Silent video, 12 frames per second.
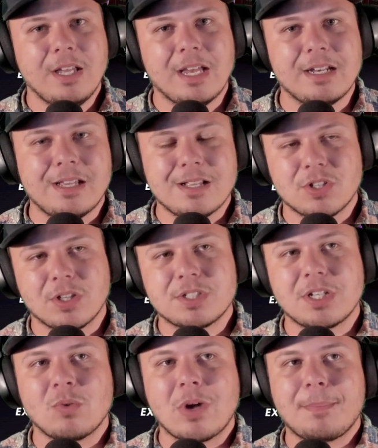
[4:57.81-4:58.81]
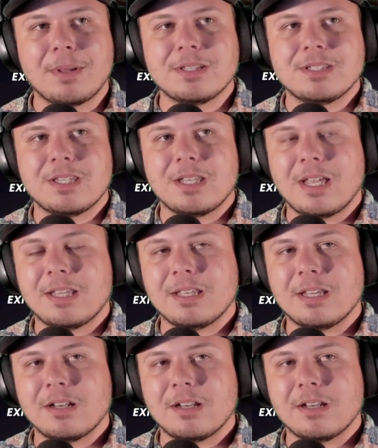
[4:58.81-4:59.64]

and eats all the stun weapons, and then